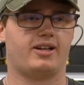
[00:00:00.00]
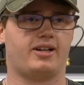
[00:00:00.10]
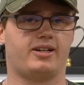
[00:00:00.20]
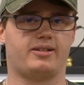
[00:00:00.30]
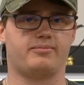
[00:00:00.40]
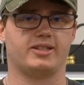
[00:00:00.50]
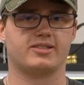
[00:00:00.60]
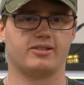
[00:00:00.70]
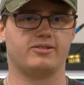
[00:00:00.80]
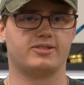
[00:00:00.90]
a
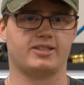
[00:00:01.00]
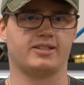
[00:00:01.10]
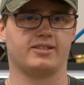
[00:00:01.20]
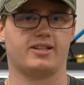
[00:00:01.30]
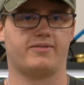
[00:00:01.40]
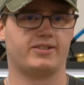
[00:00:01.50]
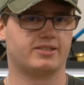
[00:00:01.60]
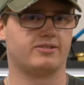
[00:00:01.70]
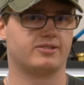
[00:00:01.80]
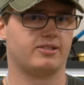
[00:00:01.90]
solution, a
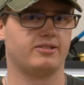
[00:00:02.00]
physical